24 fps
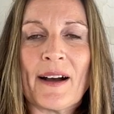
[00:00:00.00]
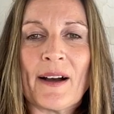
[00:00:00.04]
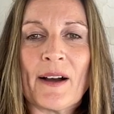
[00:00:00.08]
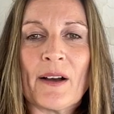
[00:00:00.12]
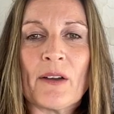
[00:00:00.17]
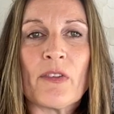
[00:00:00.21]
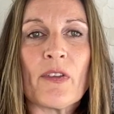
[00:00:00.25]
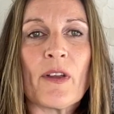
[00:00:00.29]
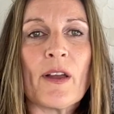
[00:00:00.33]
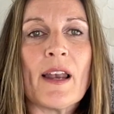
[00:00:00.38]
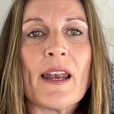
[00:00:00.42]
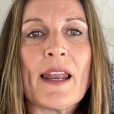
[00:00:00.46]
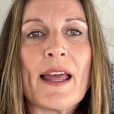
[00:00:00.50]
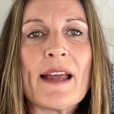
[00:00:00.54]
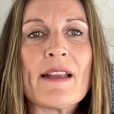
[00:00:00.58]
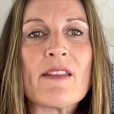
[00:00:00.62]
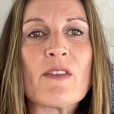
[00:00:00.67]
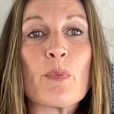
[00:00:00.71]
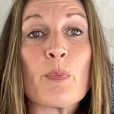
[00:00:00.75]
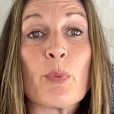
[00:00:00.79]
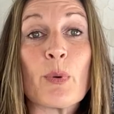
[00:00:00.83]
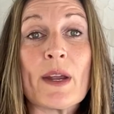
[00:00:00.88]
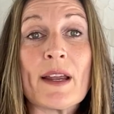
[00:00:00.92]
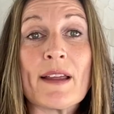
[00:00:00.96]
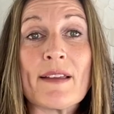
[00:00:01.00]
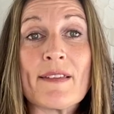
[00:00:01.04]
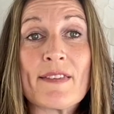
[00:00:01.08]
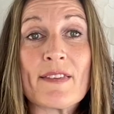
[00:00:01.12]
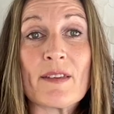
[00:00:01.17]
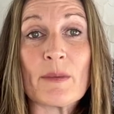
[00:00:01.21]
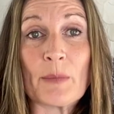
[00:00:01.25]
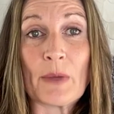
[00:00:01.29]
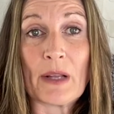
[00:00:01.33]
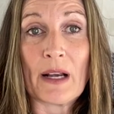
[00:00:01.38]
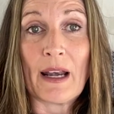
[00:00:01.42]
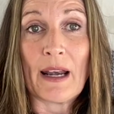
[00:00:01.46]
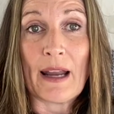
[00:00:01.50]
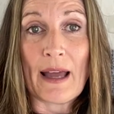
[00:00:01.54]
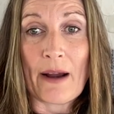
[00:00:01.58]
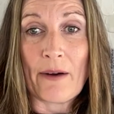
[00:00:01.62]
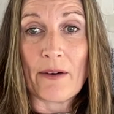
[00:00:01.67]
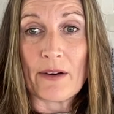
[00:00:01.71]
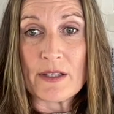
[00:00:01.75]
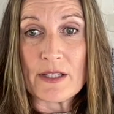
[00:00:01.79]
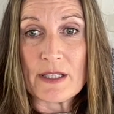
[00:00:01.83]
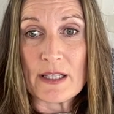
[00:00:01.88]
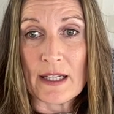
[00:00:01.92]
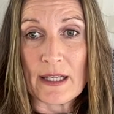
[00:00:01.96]
So let's bring some
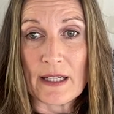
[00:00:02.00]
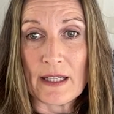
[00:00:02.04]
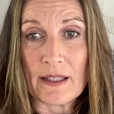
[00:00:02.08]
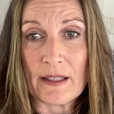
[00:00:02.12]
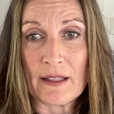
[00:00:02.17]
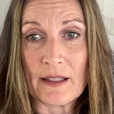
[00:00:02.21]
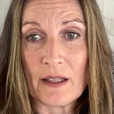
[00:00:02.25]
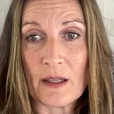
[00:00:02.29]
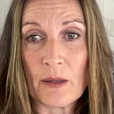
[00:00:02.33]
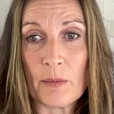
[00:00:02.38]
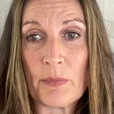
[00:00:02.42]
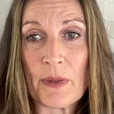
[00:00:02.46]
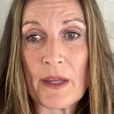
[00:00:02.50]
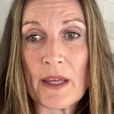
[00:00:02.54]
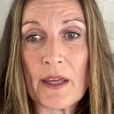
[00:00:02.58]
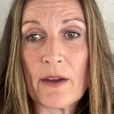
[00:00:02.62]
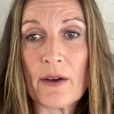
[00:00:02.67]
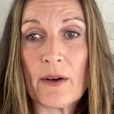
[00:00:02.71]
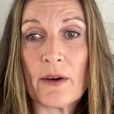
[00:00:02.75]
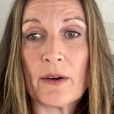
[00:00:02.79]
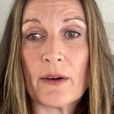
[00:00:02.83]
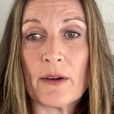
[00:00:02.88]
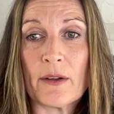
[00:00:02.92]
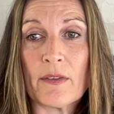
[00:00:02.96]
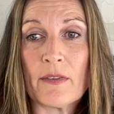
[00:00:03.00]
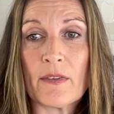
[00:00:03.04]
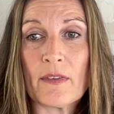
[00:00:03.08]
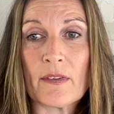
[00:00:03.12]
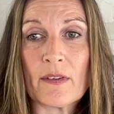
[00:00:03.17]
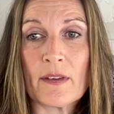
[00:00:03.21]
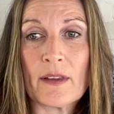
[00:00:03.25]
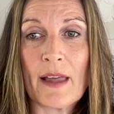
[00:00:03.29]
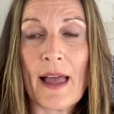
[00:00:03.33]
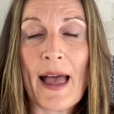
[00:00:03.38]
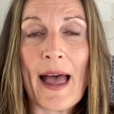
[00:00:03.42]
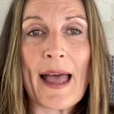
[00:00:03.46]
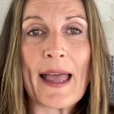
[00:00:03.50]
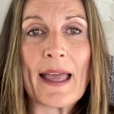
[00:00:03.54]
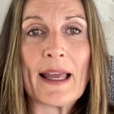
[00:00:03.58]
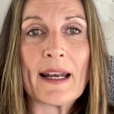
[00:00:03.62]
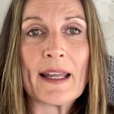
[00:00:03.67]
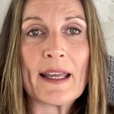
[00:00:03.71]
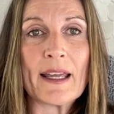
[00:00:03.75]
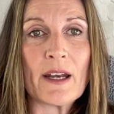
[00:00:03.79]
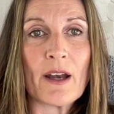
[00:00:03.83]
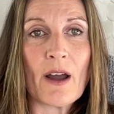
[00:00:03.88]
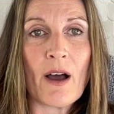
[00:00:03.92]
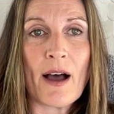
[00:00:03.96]
clarity because Hayley
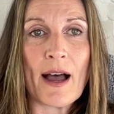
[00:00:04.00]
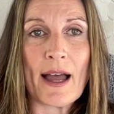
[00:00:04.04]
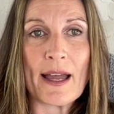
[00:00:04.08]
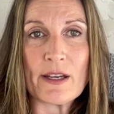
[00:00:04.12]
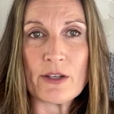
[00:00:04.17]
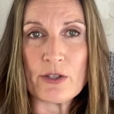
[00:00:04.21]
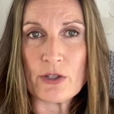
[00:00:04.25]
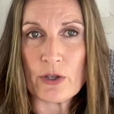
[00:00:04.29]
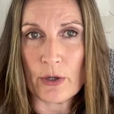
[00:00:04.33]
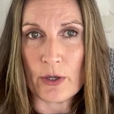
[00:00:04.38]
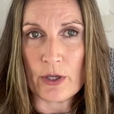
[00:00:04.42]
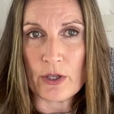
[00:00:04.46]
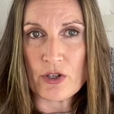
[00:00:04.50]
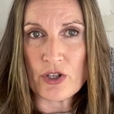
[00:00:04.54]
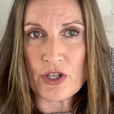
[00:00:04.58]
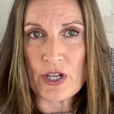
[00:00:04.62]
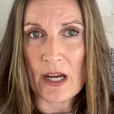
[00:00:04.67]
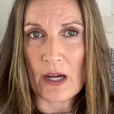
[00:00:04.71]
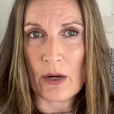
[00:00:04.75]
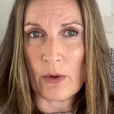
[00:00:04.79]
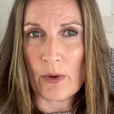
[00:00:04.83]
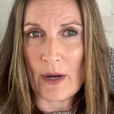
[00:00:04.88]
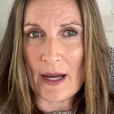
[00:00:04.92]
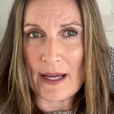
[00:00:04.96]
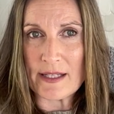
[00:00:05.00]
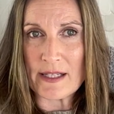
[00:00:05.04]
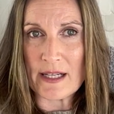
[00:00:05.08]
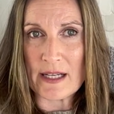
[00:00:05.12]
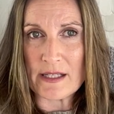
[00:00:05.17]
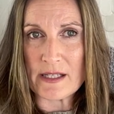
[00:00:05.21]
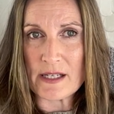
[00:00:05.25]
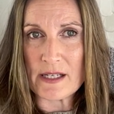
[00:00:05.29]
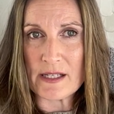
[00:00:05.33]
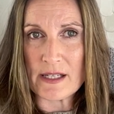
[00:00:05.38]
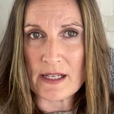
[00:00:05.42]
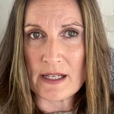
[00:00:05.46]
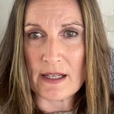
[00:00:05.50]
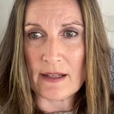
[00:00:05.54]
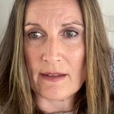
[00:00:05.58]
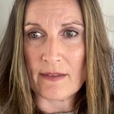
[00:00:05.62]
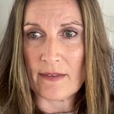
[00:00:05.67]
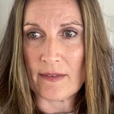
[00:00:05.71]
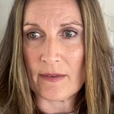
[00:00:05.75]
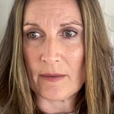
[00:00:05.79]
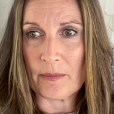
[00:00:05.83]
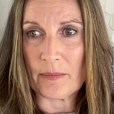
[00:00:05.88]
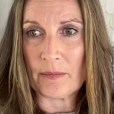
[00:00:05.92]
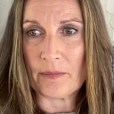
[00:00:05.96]
and I don't channel
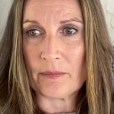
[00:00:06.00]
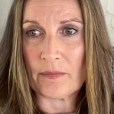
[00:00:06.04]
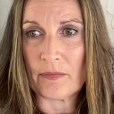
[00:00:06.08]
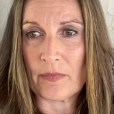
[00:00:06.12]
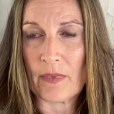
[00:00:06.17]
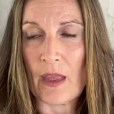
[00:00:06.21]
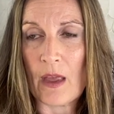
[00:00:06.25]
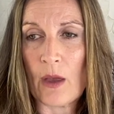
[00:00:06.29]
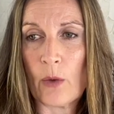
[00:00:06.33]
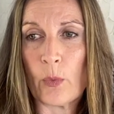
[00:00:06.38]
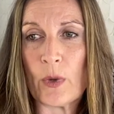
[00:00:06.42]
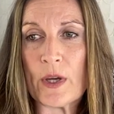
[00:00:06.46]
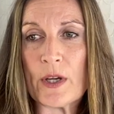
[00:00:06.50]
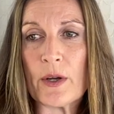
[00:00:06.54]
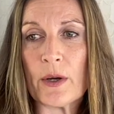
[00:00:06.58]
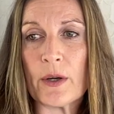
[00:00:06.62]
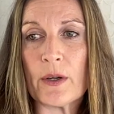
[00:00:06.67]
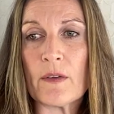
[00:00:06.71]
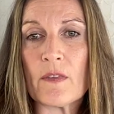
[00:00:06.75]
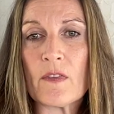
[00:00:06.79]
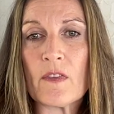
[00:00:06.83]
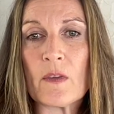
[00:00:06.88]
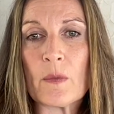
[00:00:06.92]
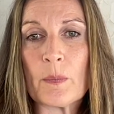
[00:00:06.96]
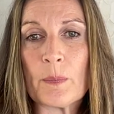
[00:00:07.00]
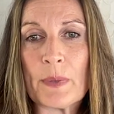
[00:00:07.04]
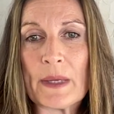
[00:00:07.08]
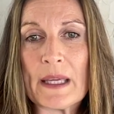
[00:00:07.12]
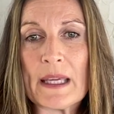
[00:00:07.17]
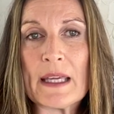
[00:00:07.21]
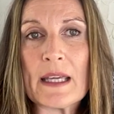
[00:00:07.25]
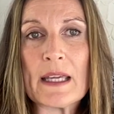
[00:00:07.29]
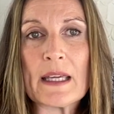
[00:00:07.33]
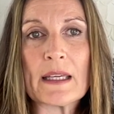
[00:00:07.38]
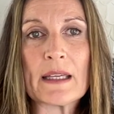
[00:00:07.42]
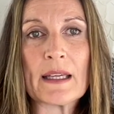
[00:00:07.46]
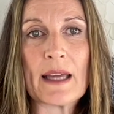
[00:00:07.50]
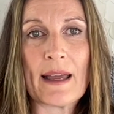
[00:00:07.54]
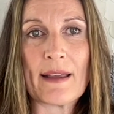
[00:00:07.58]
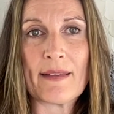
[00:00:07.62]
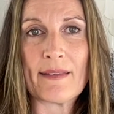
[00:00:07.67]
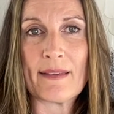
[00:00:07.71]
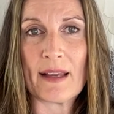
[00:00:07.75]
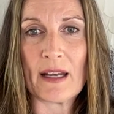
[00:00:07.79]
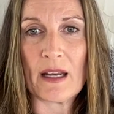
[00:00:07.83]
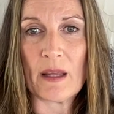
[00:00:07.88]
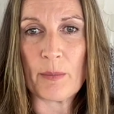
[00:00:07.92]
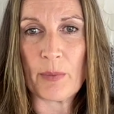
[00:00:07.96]
identities. We don't speak as
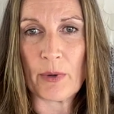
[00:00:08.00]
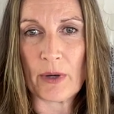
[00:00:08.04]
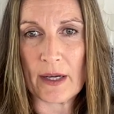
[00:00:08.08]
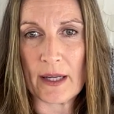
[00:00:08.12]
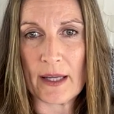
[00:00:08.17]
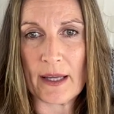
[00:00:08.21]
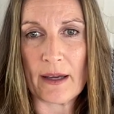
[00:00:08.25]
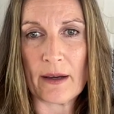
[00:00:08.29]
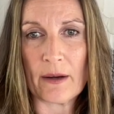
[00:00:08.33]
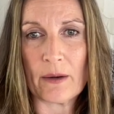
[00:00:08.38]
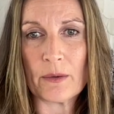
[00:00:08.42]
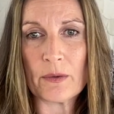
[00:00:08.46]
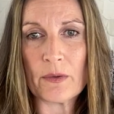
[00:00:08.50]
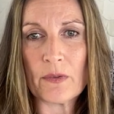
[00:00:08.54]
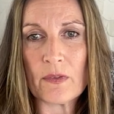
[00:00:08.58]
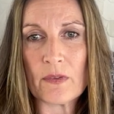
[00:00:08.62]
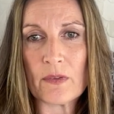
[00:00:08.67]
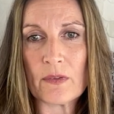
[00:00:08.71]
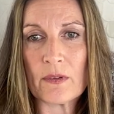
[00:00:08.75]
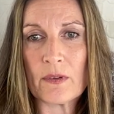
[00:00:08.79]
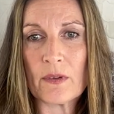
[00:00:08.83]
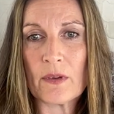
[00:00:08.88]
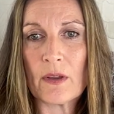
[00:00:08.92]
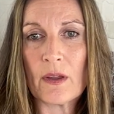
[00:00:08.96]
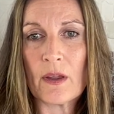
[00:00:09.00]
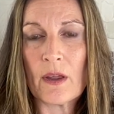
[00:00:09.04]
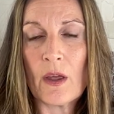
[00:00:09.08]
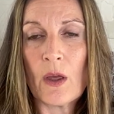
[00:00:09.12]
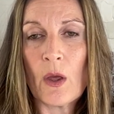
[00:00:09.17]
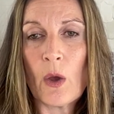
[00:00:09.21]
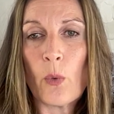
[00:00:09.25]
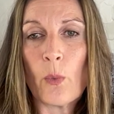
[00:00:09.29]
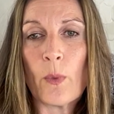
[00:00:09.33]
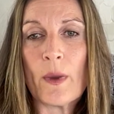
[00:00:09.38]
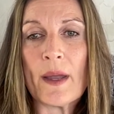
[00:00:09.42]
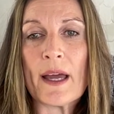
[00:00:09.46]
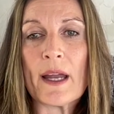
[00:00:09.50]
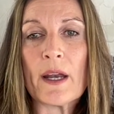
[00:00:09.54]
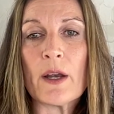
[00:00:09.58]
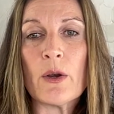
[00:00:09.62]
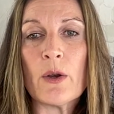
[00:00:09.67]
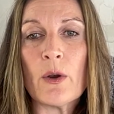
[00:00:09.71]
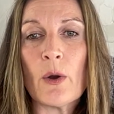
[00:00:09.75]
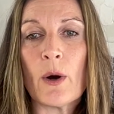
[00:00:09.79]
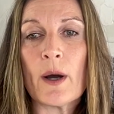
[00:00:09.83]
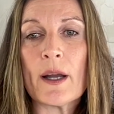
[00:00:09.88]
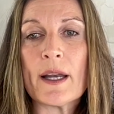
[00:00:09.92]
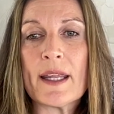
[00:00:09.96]
anybody else. We are
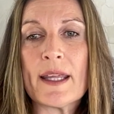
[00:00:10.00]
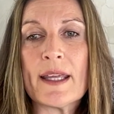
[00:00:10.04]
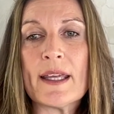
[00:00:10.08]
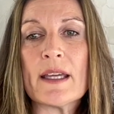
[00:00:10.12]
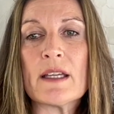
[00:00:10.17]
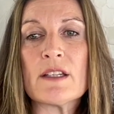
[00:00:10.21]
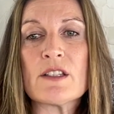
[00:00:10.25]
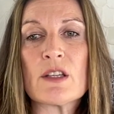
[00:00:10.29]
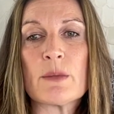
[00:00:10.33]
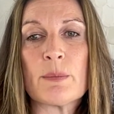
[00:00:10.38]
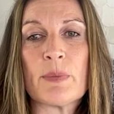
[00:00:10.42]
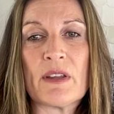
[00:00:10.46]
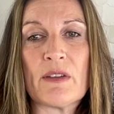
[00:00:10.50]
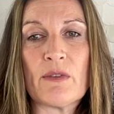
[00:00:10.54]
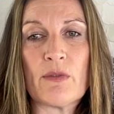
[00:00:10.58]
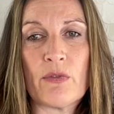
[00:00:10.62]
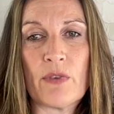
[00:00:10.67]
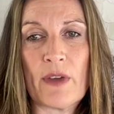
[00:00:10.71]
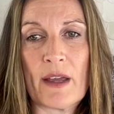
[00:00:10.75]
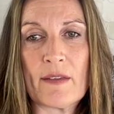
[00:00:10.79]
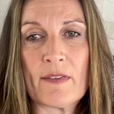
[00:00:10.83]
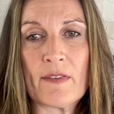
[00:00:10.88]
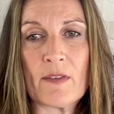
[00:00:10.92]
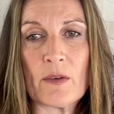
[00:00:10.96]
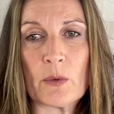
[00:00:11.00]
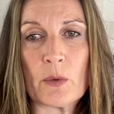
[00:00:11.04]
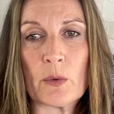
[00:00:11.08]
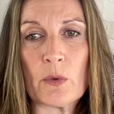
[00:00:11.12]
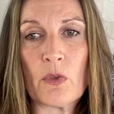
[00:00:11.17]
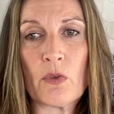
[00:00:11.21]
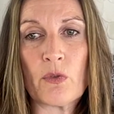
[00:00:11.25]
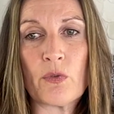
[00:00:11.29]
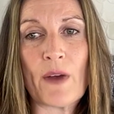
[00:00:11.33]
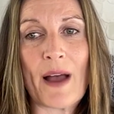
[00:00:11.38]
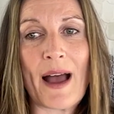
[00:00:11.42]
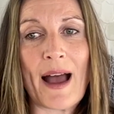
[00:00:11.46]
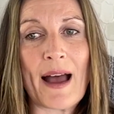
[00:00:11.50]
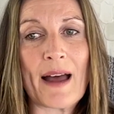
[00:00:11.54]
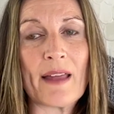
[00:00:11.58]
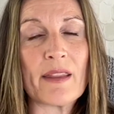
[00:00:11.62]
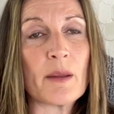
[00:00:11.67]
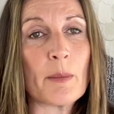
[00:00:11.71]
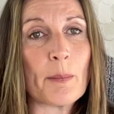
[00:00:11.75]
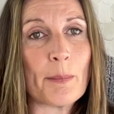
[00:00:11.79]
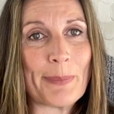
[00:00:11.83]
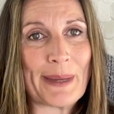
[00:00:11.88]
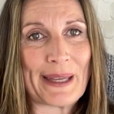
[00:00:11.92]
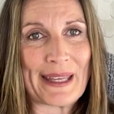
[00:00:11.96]
not here to be vessels for
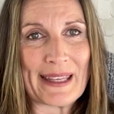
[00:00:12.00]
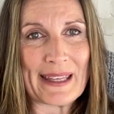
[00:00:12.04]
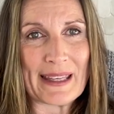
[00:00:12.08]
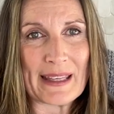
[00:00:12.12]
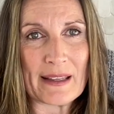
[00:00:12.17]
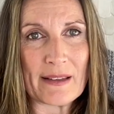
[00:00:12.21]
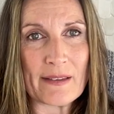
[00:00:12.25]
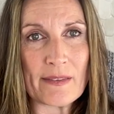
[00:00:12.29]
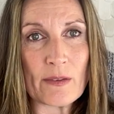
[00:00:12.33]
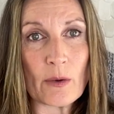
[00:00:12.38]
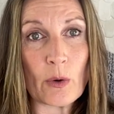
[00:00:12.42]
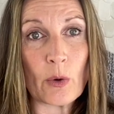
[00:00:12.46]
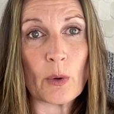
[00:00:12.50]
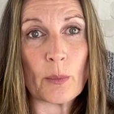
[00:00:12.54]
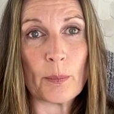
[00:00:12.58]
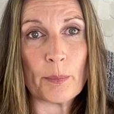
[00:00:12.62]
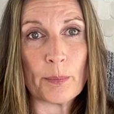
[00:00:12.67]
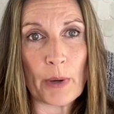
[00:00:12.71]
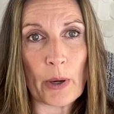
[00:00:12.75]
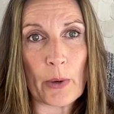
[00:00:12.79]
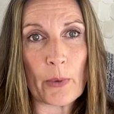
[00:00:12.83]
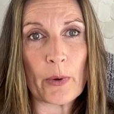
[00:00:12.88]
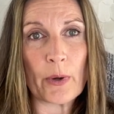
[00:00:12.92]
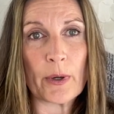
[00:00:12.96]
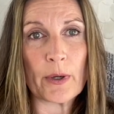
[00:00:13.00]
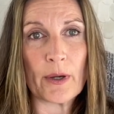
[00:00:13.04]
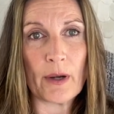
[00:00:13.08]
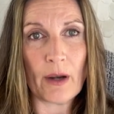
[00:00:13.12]
other beings or borrowed